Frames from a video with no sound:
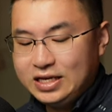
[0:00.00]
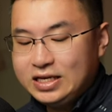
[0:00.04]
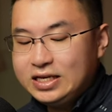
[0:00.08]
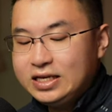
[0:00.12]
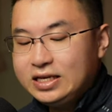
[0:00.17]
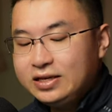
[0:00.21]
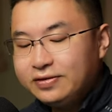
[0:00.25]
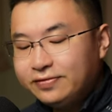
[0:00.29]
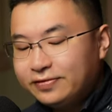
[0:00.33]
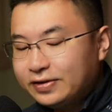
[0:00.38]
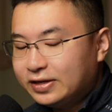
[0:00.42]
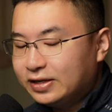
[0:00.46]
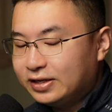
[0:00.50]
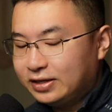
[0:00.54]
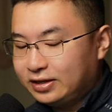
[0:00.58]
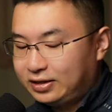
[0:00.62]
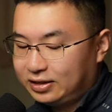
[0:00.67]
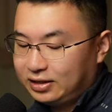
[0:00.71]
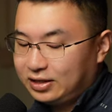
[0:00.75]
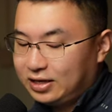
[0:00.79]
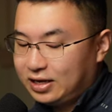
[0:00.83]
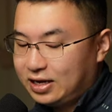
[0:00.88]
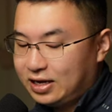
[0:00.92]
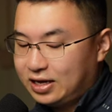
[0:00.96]

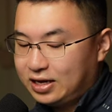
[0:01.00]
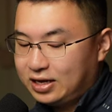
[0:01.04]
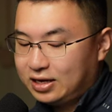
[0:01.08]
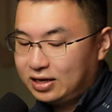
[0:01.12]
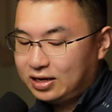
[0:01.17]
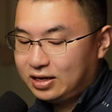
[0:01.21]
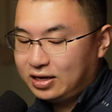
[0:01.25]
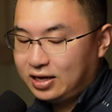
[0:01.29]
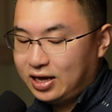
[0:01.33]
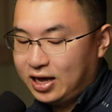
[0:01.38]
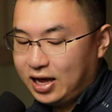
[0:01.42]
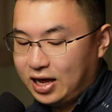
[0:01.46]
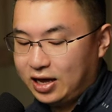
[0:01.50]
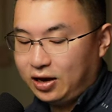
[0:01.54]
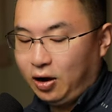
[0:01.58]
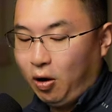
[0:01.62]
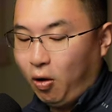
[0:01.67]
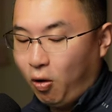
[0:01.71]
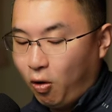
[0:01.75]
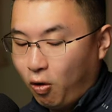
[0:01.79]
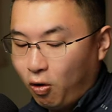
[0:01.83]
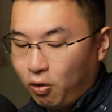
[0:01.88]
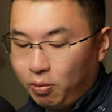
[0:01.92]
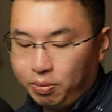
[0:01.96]
evenly
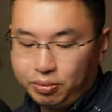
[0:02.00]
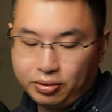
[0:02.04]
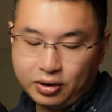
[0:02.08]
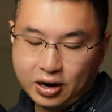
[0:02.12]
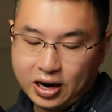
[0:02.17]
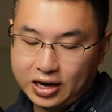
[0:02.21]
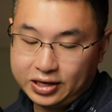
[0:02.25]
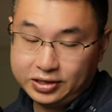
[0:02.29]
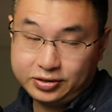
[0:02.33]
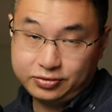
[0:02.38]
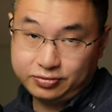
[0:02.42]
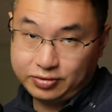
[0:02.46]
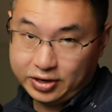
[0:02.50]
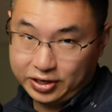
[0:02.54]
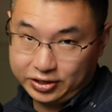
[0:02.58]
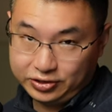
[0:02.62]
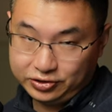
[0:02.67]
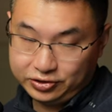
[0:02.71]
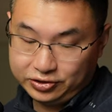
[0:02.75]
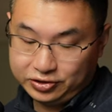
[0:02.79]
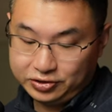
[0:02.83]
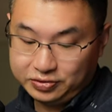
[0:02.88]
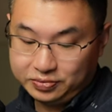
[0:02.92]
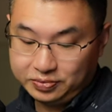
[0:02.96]
at all price
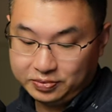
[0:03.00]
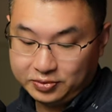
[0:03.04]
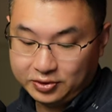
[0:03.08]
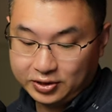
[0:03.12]
range.